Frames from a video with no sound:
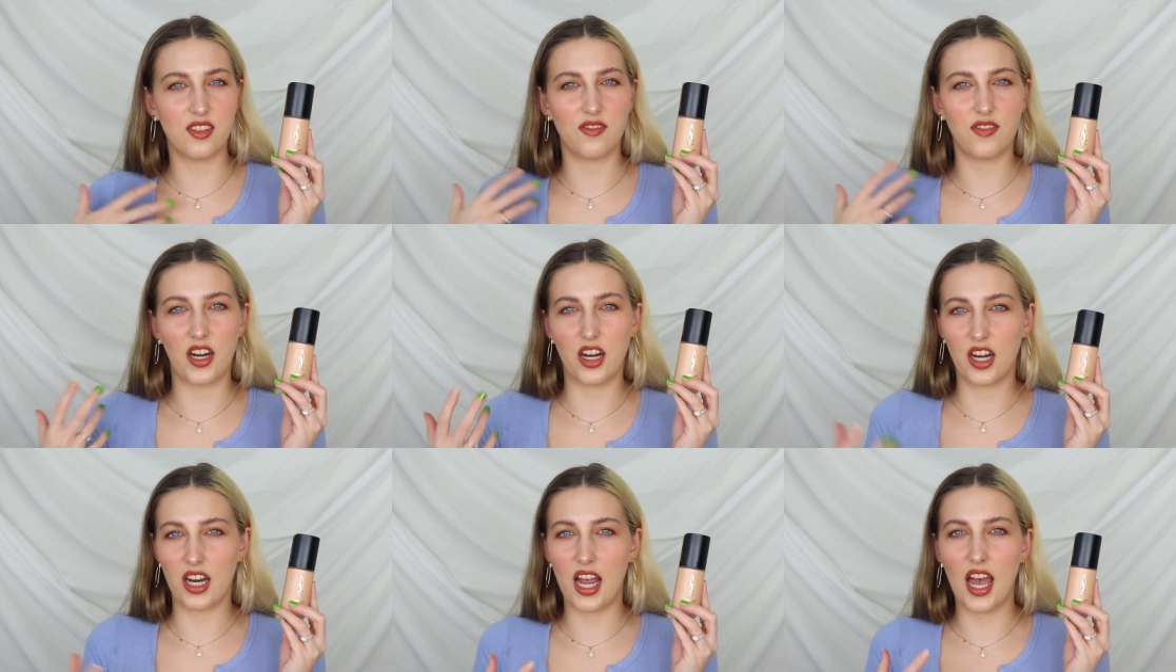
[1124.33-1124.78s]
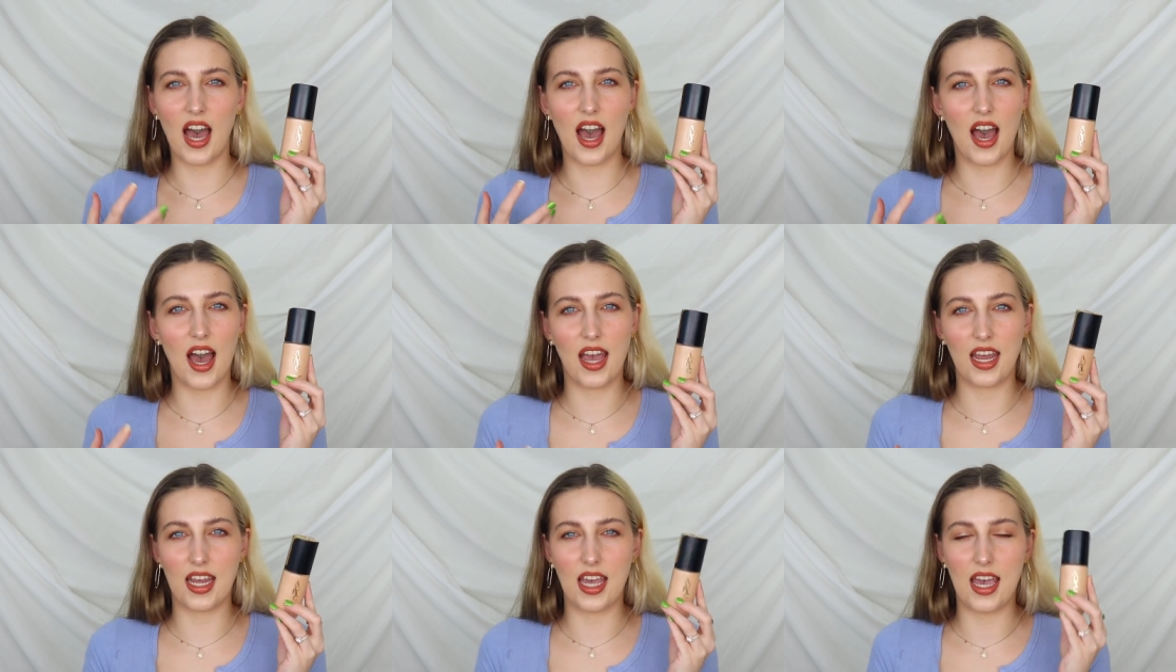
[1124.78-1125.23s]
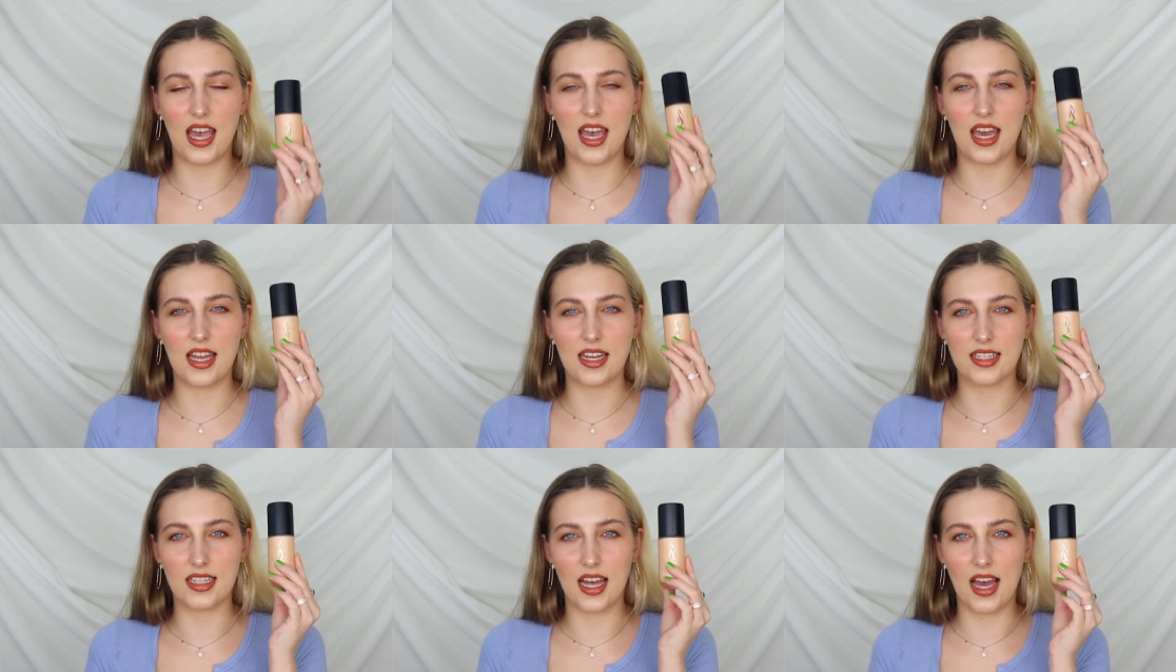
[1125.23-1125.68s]
very high
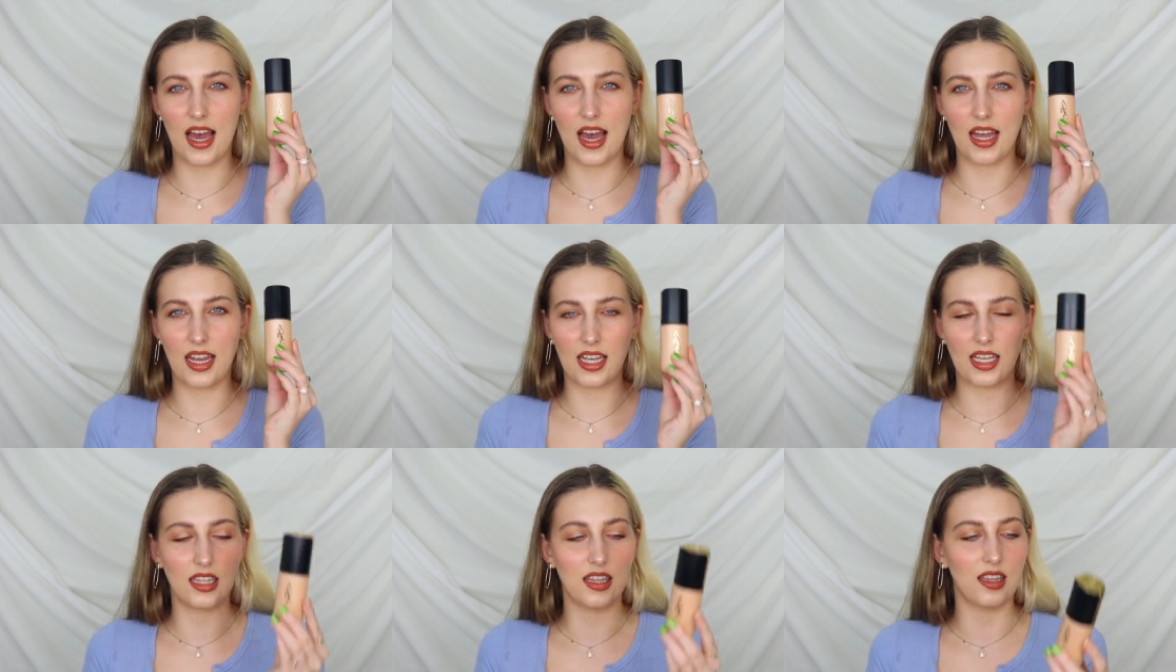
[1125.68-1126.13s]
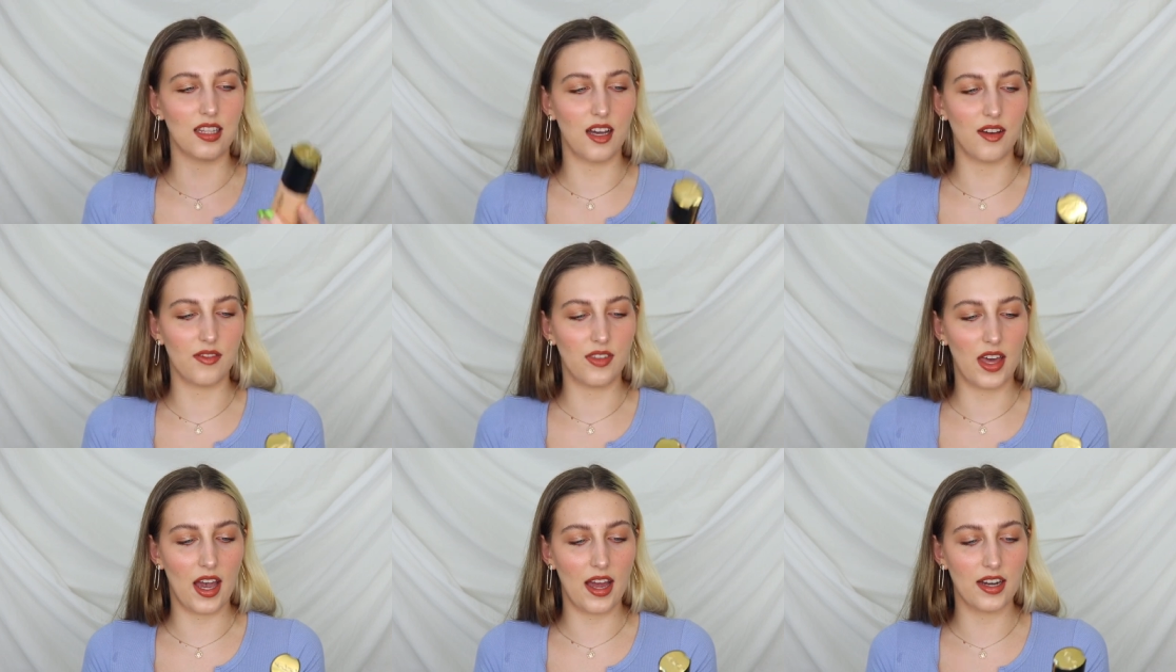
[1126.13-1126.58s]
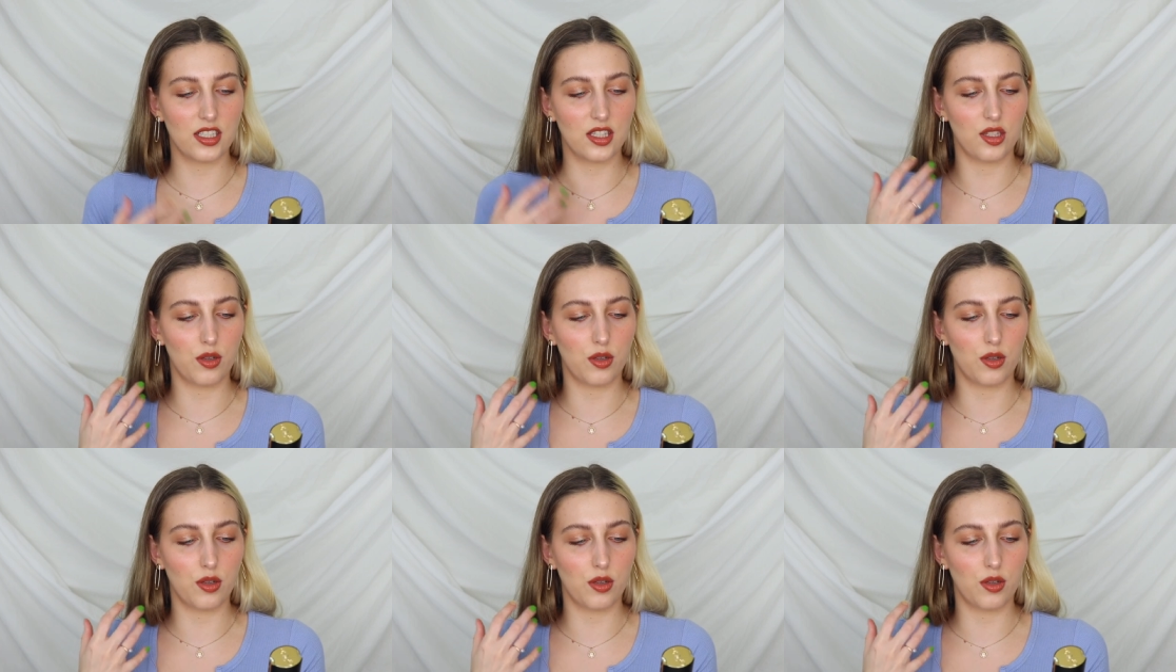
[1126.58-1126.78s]
end. I love that.